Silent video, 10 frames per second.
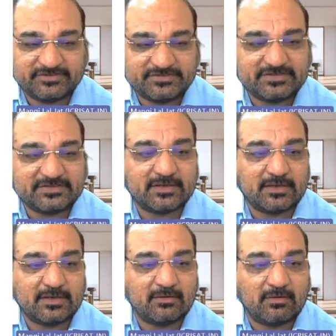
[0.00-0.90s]

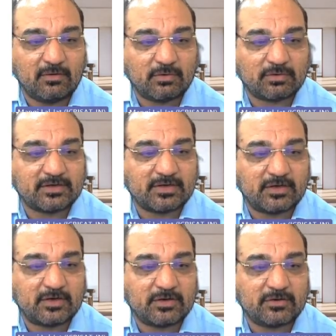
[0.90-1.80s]
physical
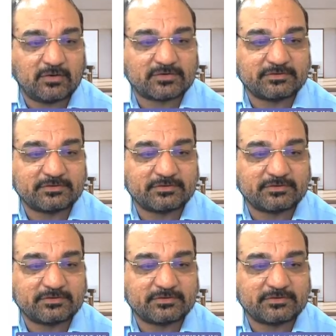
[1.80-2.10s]
or